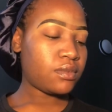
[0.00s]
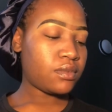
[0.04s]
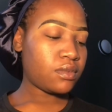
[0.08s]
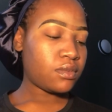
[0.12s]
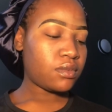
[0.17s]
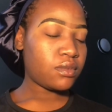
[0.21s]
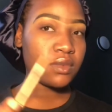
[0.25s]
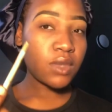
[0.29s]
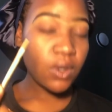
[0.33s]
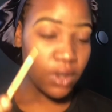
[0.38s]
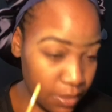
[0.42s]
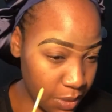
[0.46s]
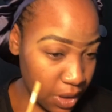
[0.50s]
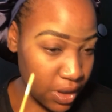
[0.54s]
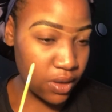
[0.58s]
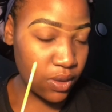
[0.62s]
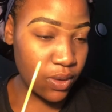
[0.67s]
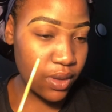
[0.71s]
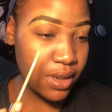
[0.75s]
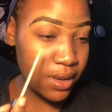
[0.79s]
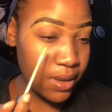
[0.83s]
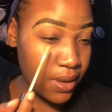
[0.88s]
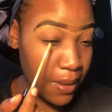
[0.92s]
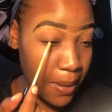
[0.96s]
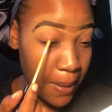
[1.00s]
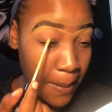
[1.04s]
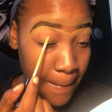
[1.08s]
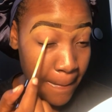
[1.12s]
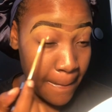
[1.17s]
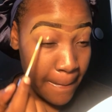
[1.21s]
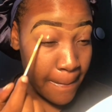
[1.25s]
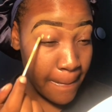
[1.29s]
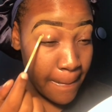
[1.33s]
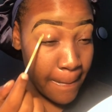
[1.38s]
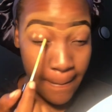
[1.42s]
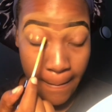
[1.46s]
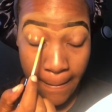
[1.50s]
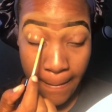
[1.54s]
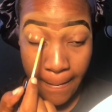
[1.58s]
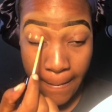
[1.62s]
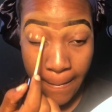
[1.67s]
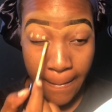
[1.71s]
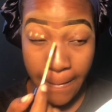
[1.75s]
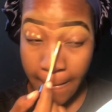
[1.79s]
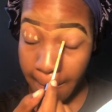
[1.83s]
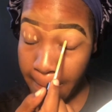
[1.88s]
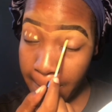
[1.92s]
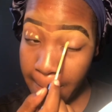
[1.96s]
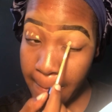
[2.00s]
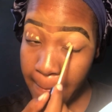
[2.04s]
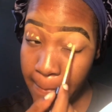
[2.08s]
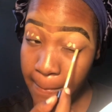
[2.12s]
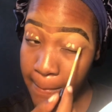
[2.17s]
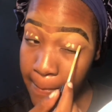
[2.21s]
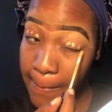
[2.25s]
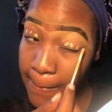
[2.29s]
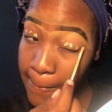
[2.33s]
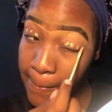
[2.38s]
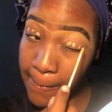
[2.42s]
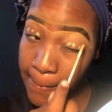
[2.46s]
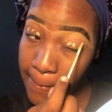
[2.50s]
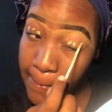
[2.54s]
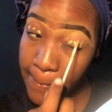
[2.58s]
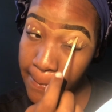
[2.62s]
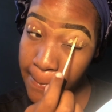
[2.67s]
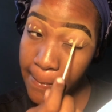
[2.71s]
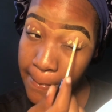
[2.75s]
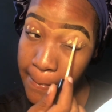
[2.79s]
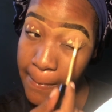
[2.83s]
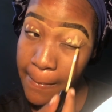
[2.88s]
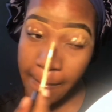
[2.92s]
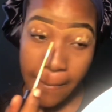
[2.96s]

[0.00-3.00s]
as the base of the eyeshadows so